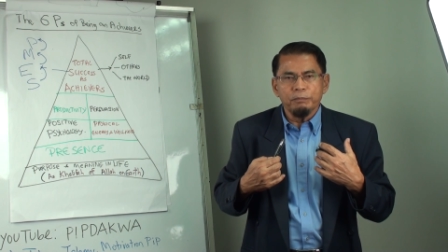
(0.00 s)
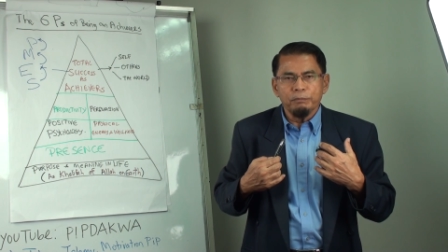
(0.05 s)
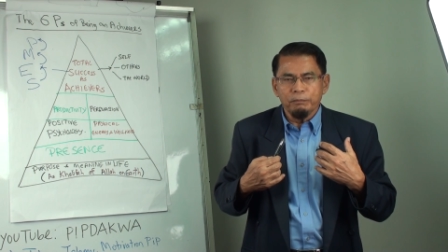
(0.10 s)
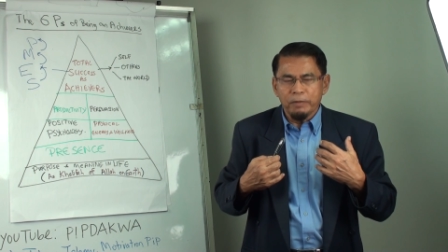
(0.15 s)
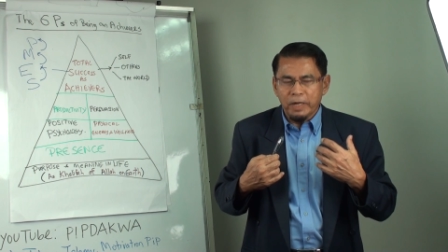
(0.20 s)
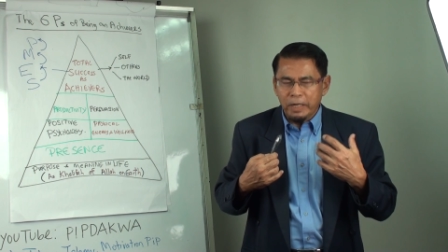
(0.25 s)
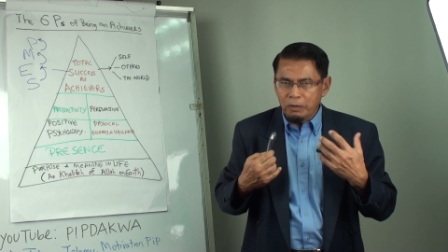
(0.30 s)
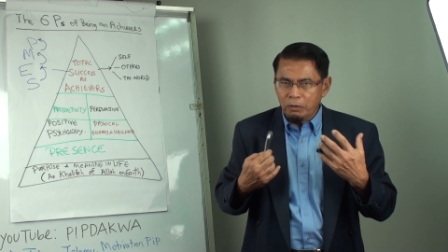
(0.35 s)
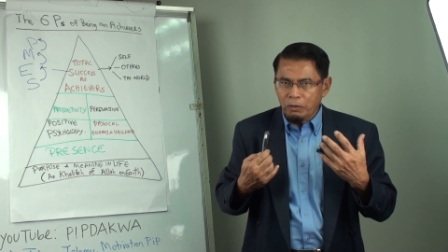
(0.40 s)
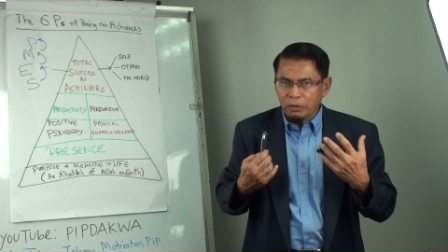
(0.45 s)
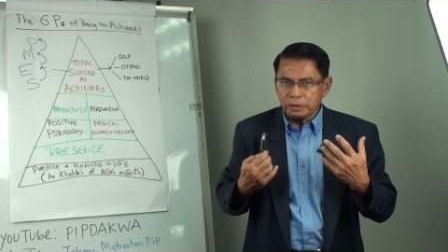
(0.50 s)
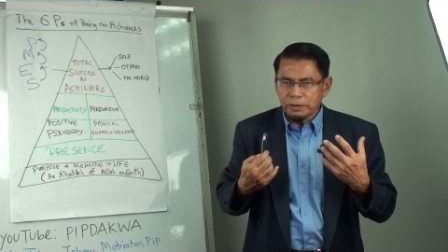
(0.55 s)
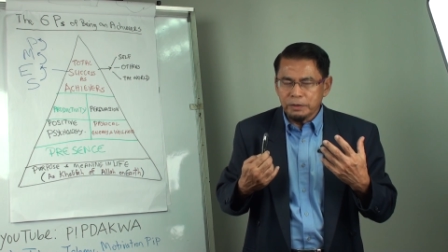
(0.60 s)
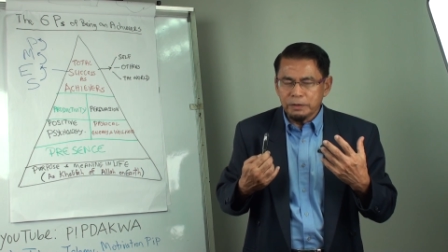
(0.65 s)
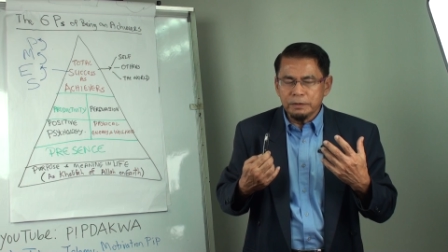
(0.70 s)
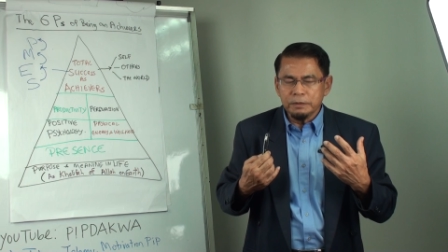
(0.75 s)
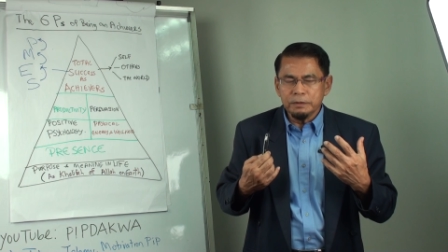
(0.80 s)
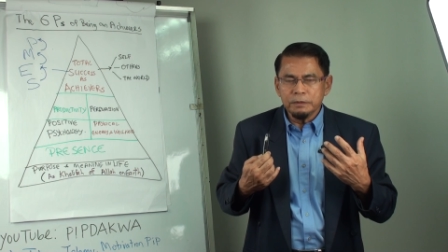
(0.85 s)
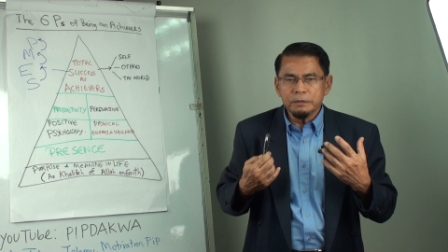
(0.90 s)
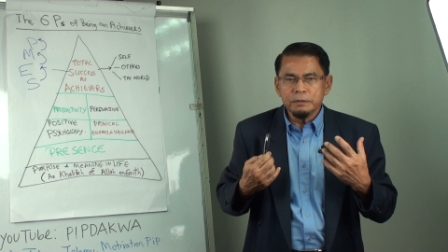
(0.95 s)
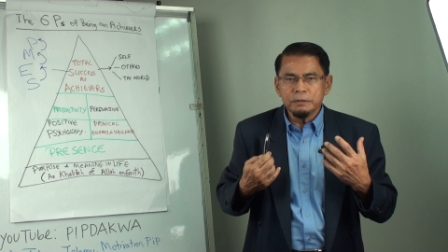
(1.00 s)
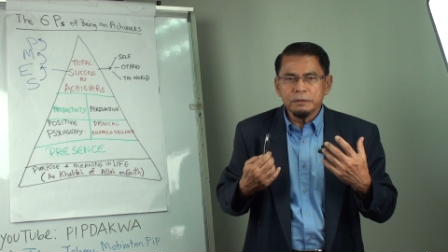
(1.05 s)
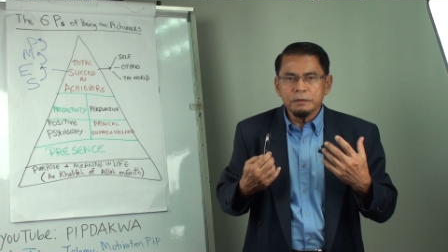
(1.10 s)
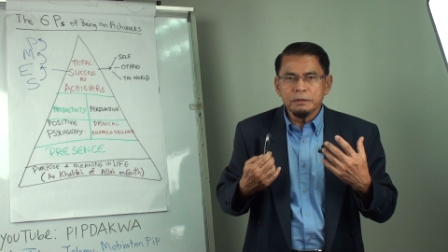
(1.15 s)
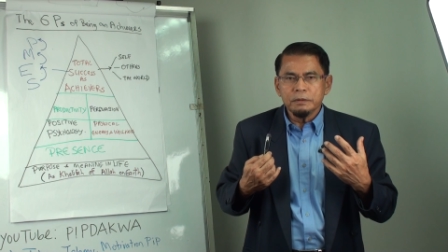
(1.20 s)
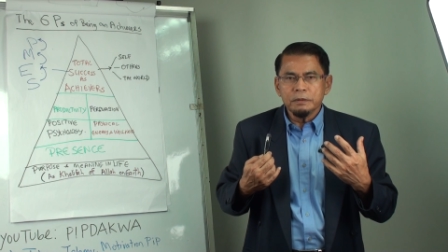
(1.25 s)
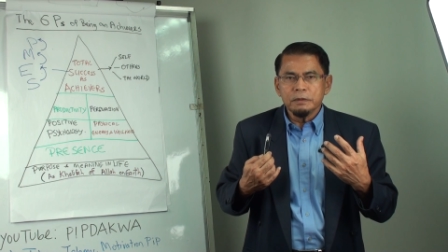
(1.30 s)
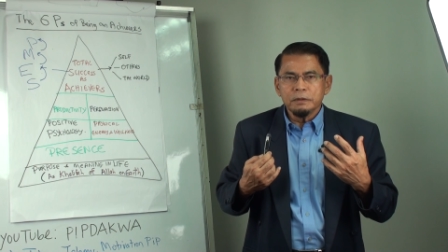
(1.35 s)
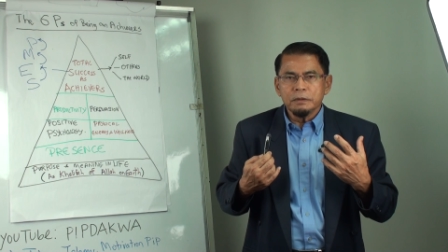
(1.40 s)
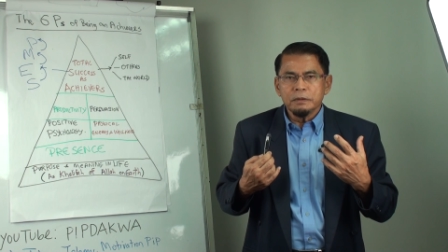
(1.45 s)
my Lord?
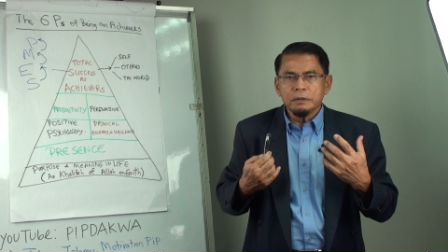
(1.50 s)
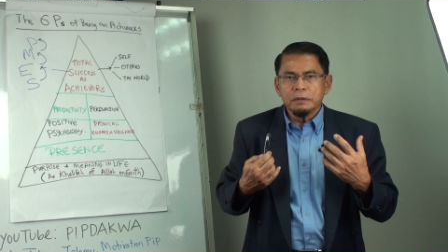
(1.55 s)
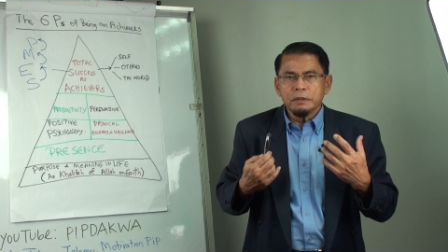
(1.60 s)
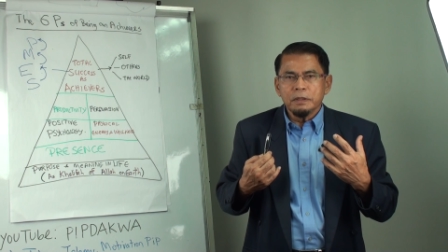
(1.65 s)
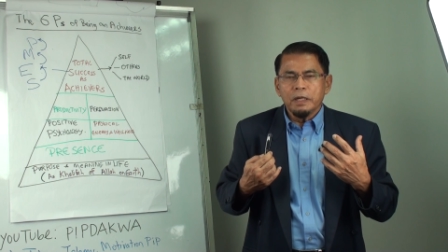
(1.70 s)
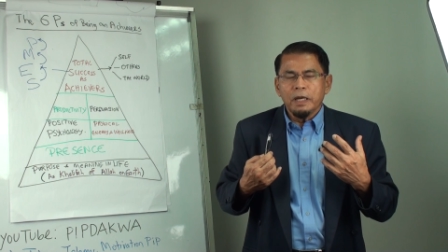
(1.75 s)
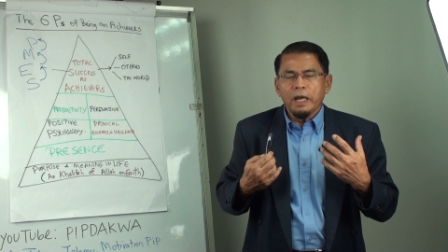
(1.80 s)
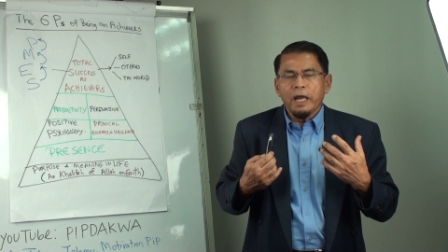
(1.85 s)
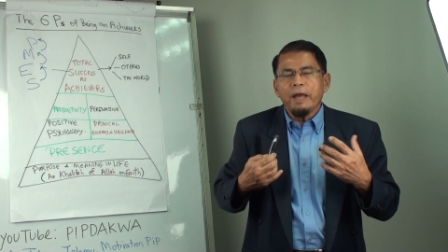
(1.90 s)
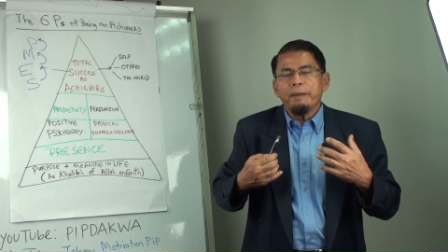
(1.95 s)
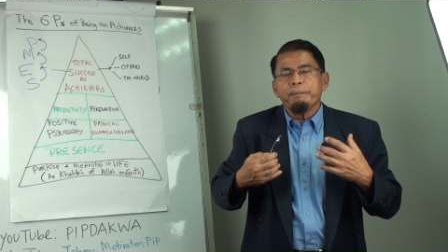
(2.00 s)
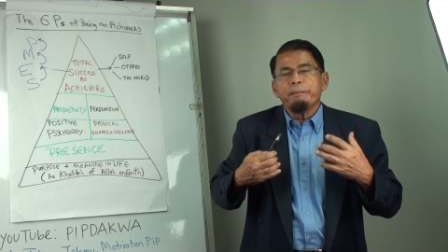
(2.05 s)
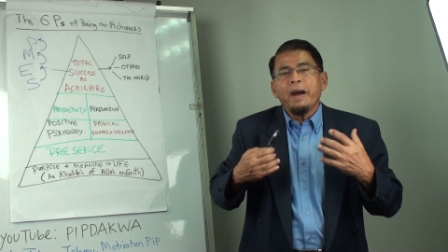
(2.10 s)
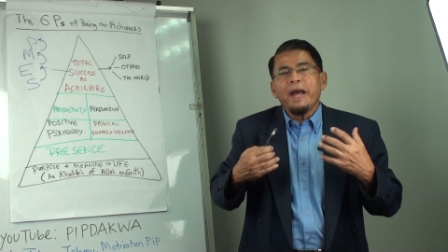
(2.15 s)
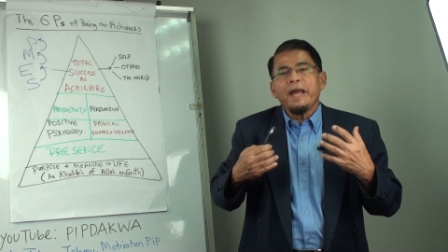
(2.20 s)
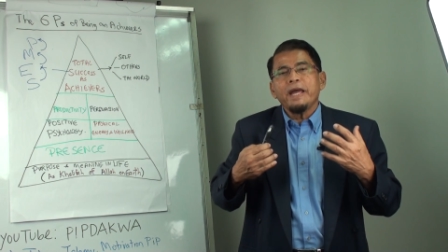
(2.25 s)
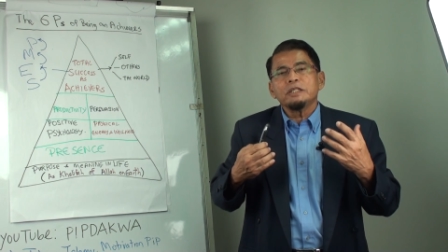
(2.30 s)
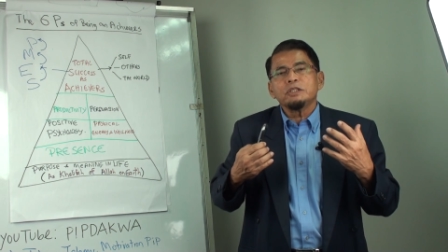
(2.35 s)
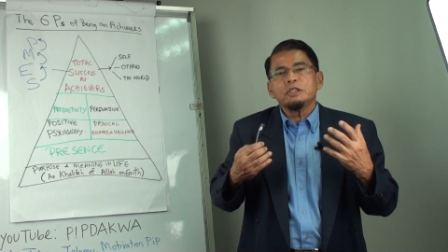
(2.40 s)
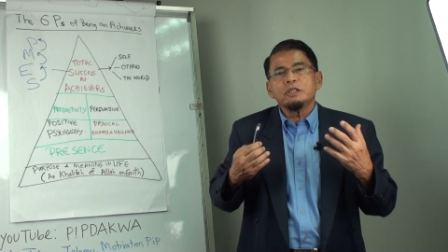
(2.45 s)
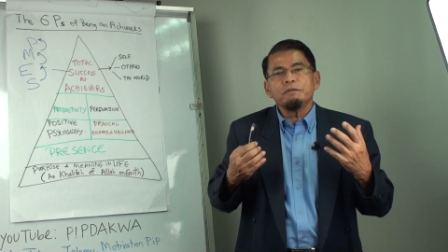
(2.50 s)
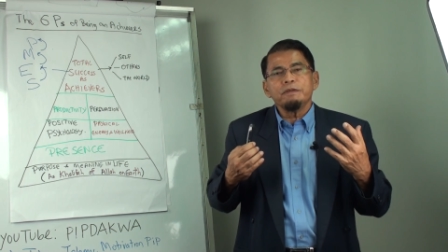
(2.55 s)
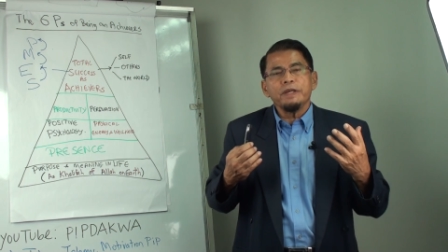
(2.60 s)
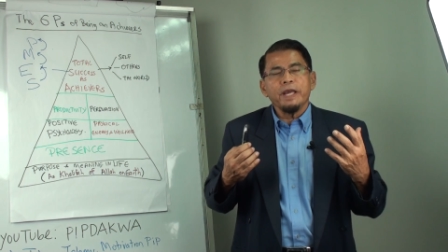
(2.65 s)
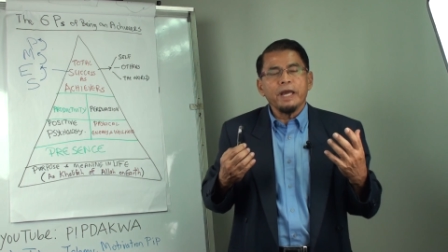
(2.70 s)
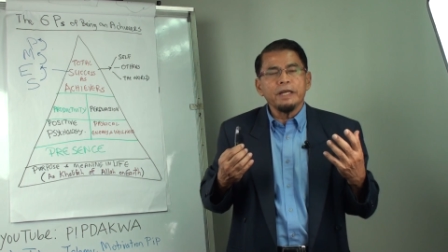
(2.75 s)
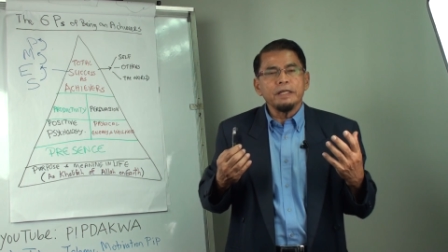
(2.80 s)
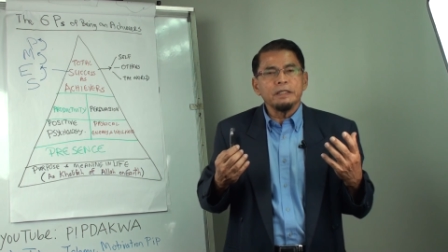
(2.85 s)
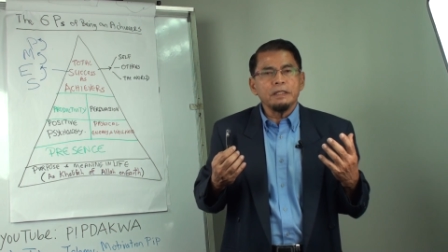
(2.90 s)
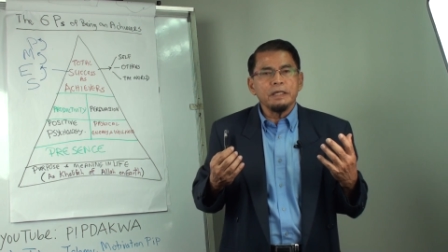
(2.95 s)
Am I
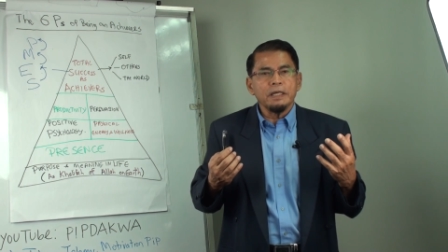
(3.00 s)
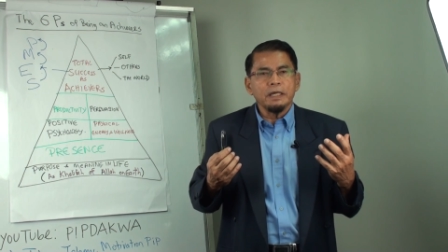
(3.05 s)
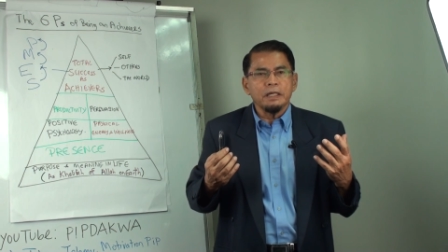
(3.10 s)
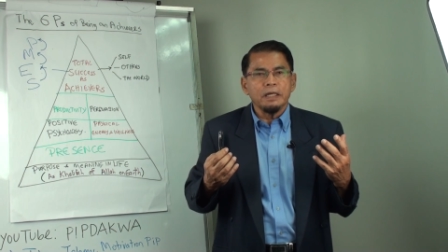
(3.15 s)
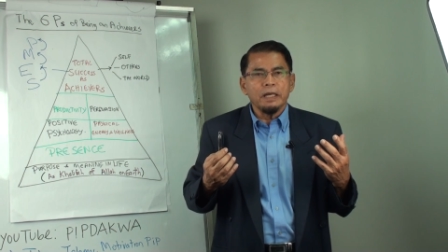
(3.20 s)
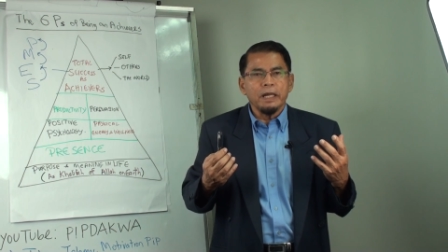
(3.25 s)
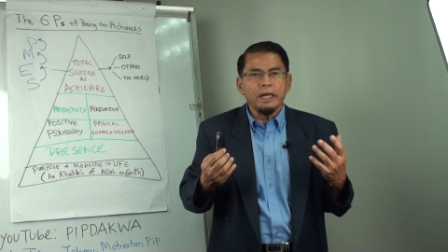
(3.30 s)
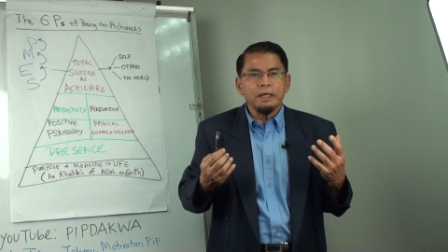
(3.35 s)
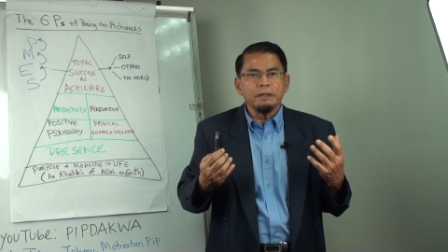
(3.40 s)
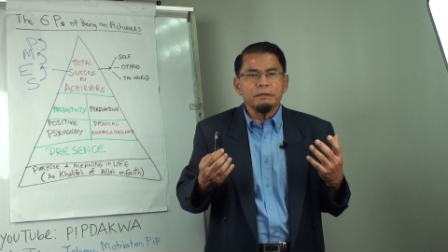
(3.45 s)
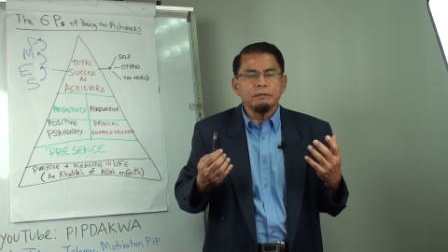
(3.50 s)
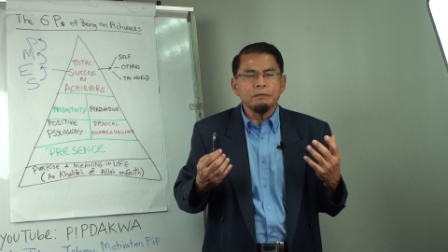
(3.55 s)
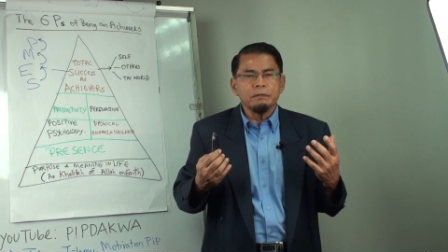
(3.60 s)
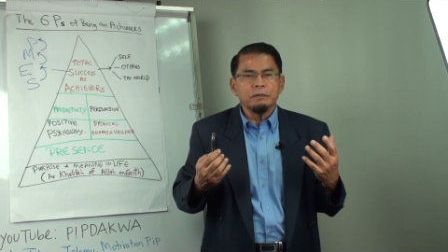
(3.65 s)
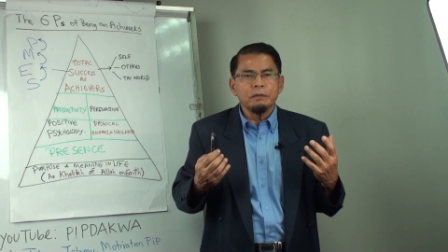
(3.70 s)
achieving anything in life?